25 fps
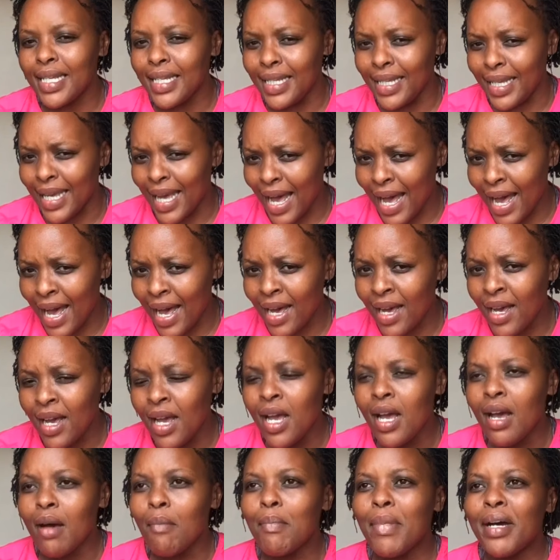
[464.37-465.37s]
Yeah,
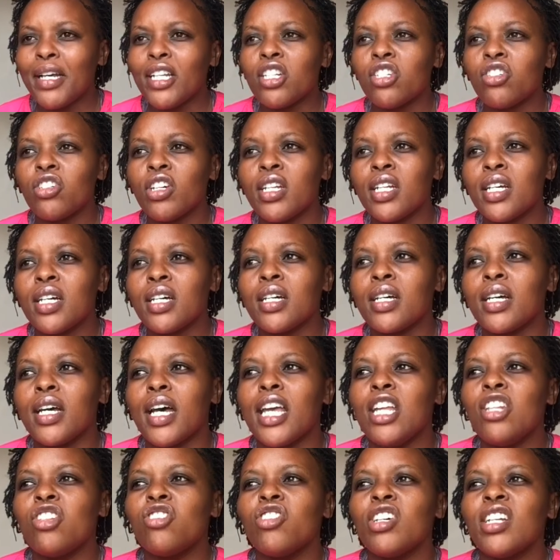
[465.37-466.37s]
but it's not a
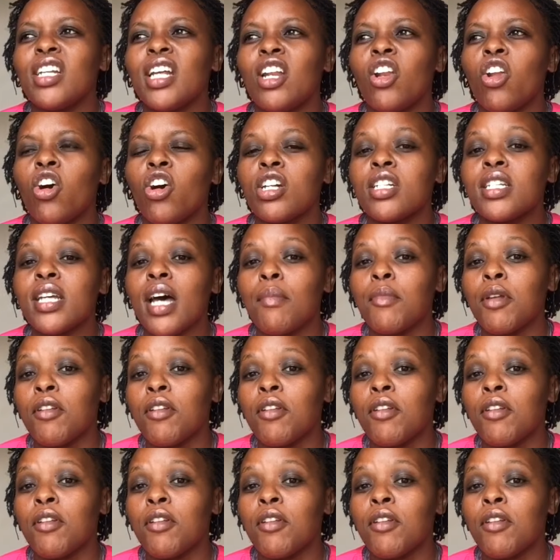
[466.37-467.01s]
long-term